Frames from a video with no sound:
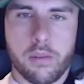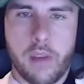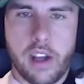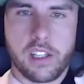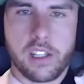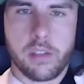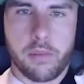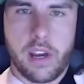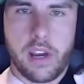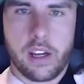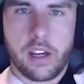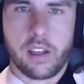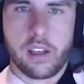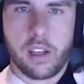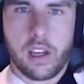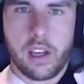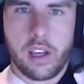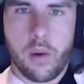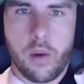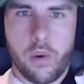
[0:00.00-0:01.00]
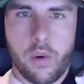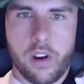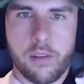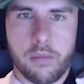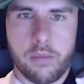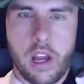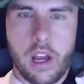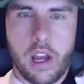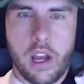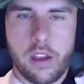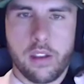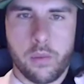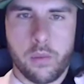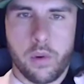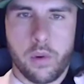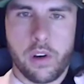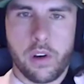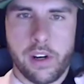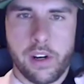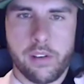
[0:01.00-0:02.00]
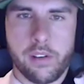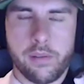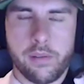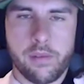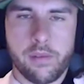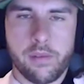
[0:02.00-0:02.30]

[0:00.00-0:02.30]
back to back. He got one at Blythe and one here.